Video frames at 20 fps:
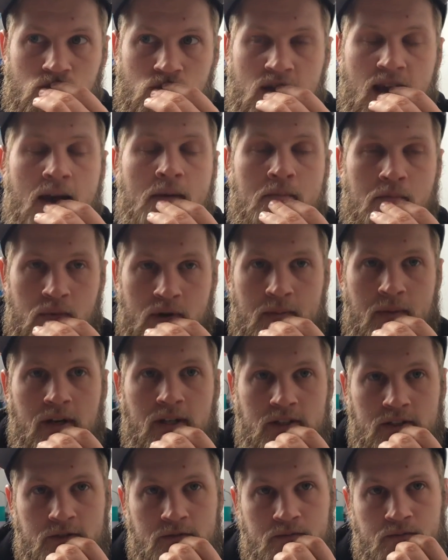Yeah,
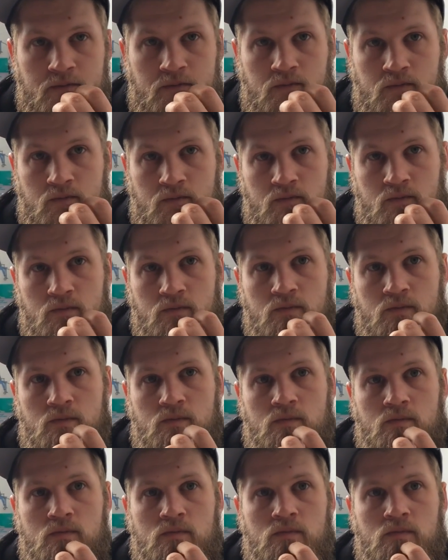Do you um,